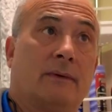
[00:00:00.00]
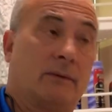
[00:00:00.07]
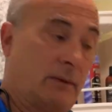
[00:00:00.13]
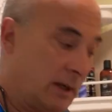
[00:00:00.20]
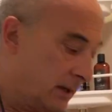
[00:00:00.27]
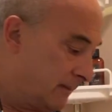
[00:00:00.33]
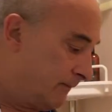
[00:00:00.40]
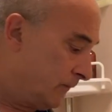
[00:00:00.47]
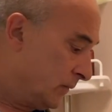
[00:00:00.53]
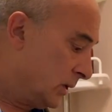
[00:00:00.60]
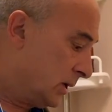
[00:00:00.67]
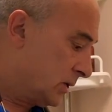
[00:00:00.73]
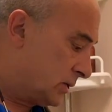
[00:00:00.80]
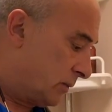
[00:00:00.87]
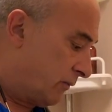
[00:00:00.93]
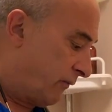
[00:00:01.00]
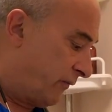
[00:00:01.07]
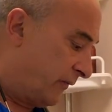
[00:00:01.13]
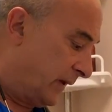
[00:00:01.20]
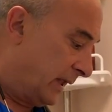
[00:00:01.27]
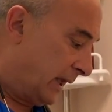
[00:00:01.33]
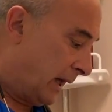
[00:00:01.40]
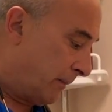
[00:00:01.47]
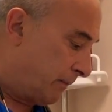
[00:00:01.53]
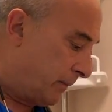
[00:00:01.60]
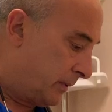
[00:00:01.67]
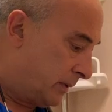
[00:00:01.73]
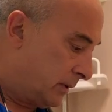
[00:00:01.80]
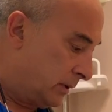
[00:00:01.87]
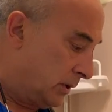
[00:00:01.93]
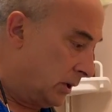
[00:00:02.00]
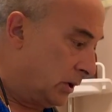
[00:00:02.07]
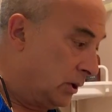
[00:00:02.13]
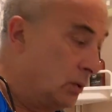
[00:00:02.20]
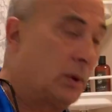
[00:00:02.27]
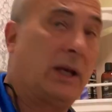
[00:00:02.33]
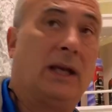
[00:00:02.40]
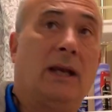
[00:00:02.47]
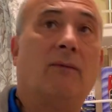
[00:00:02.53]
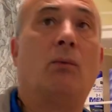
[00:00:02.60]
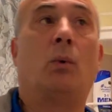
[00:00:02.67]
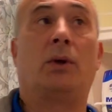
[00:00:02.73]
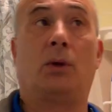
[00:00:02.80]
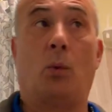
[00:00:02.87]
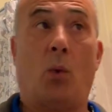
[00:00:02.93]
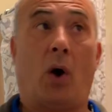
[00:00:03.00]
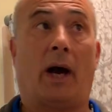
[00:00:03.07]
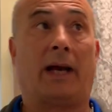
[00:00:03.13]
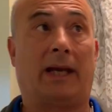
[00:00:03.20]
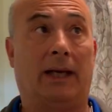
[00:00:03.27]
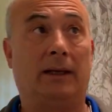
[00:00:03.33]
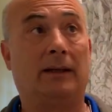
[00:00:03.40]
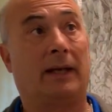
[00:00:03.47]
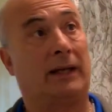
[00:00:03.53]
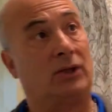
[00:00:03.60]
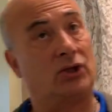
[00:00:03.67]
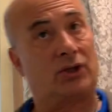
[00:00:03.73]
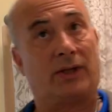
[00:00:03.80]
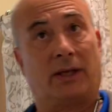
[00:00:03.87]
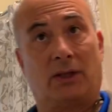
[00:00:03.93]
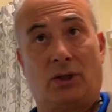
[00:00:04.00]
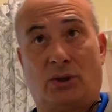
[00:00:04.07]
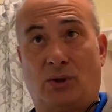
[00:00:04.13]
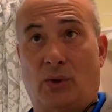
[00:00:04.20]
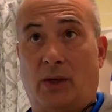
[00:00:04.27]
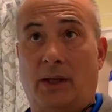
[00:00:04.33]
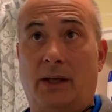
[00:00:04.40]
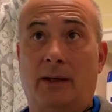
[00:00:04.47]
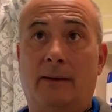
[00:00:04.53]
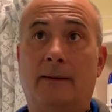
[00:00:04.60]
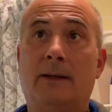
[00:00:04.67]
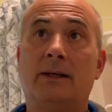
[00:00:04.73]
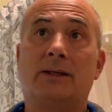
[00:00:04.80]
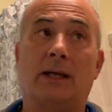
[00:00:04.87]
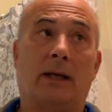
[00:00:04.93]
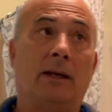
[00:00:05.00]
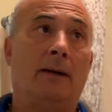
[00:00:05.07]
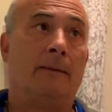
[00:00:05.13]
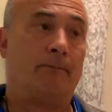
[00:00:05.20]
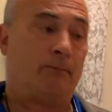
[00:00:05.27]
Okay, so fill it up. You can even, when you walk in, just like the toilet, say,